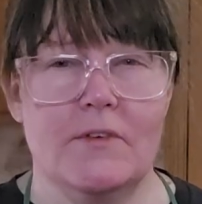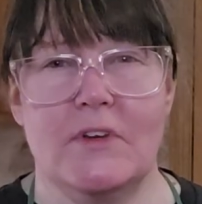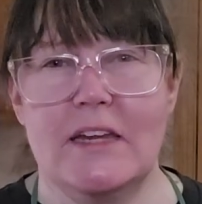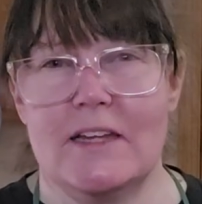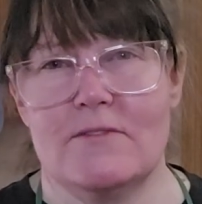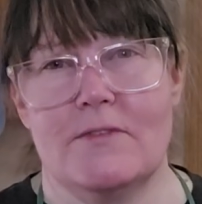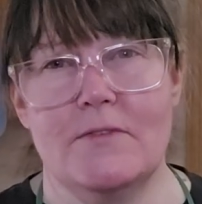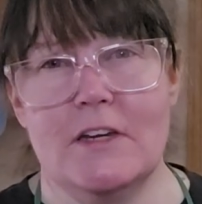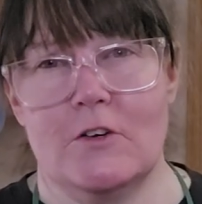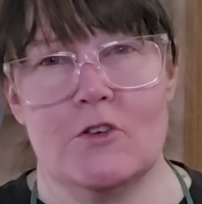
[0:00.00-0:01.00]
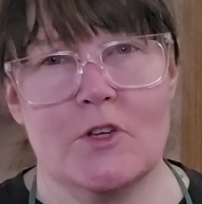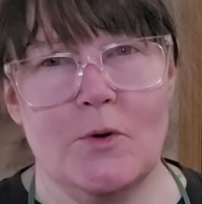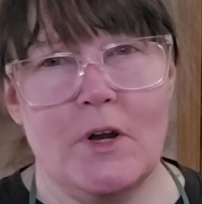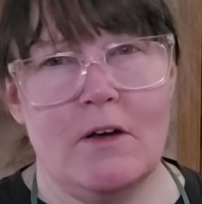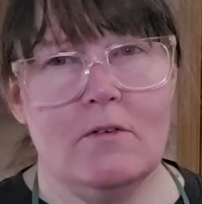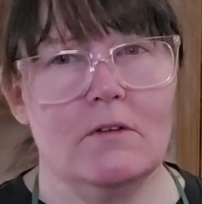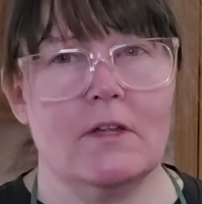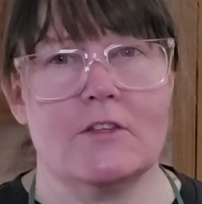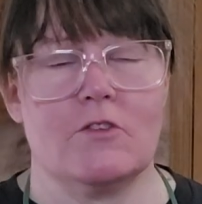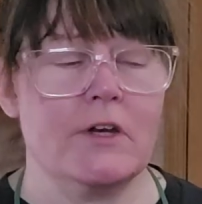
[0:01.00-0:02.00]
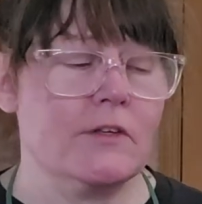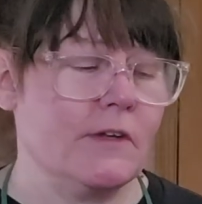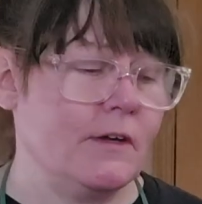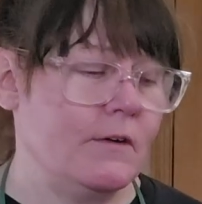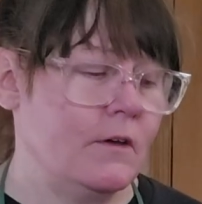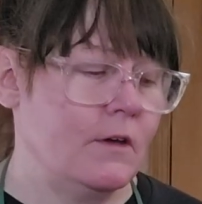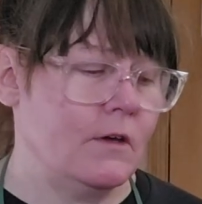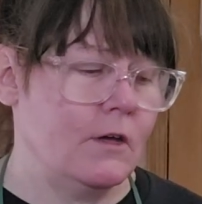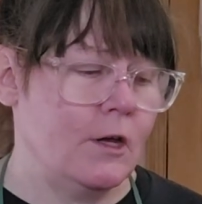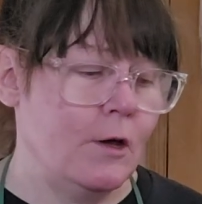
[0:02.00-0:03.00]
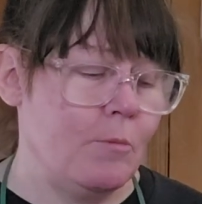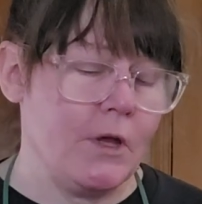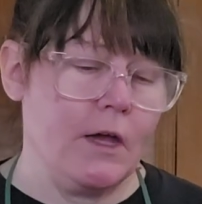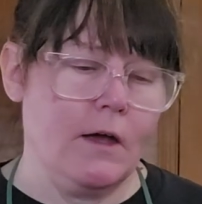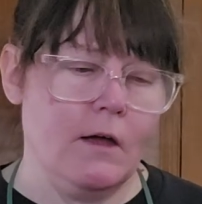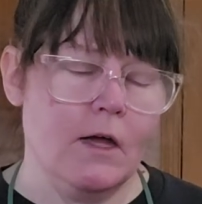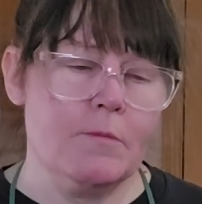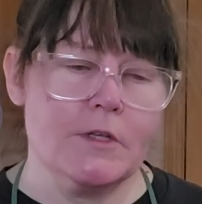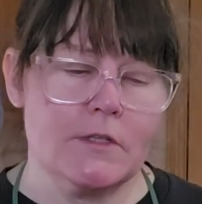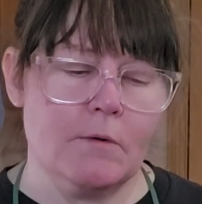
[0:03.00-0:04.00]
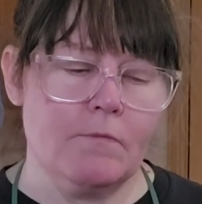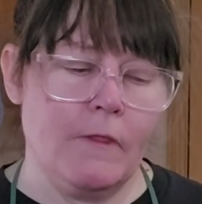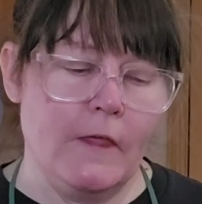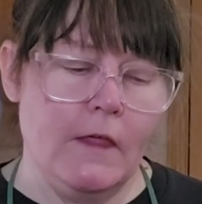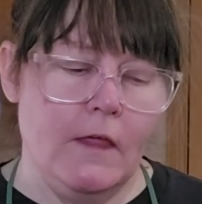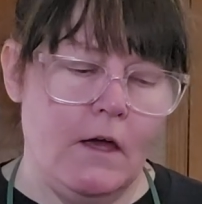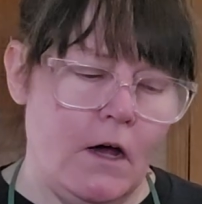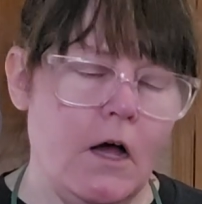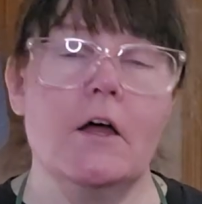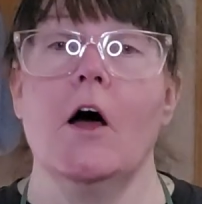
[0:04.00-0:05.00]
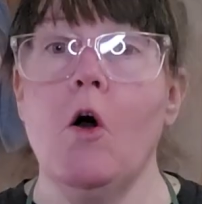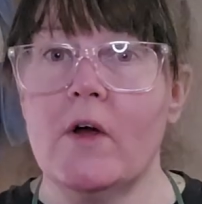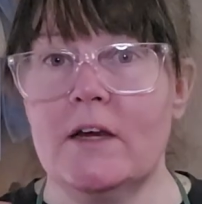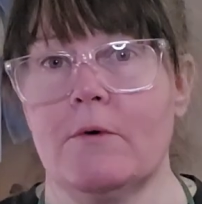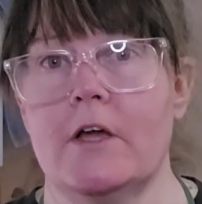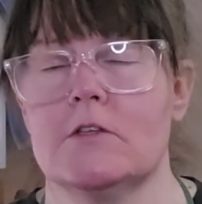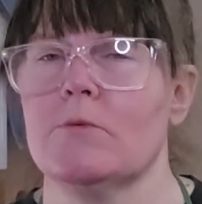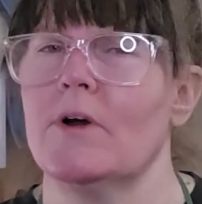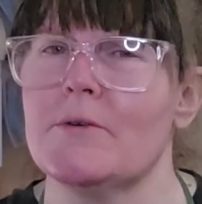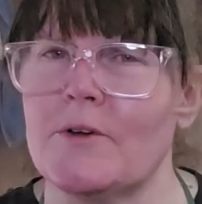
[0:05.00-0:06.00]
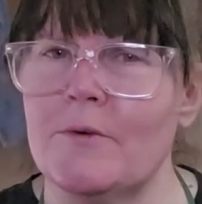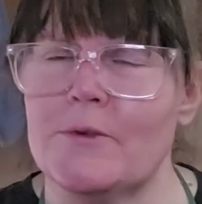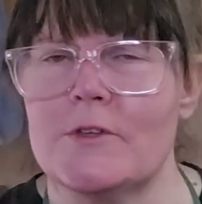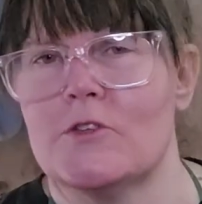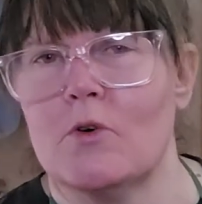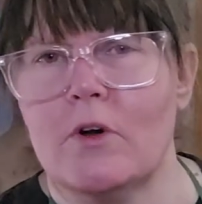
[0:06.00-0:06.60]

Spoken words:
15 years ago now. That's crazy. But yeah, I miss them. Oh, anyway, so where I was going with this